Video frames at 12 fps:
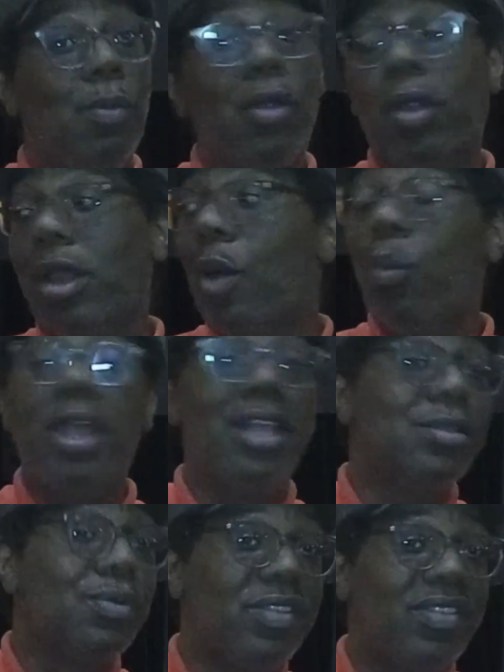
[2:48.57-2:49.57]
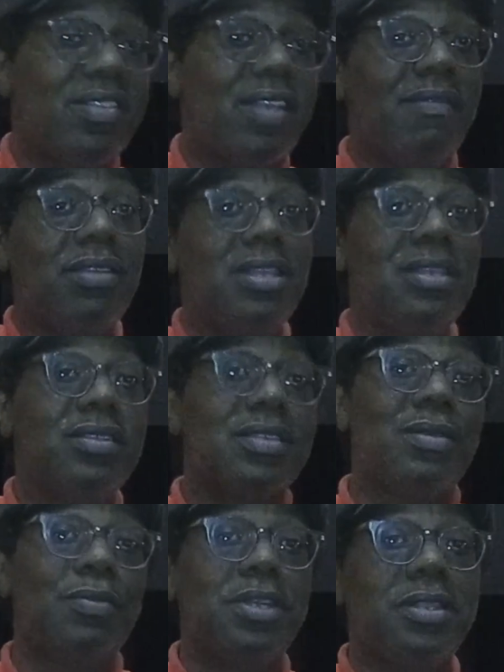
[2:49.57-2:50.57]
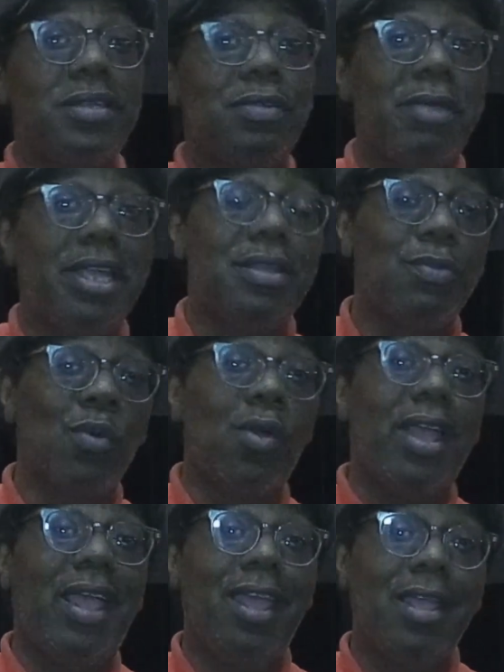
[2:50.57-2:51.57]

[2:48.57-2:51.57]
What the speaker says: working our way through the 70s with the great Roy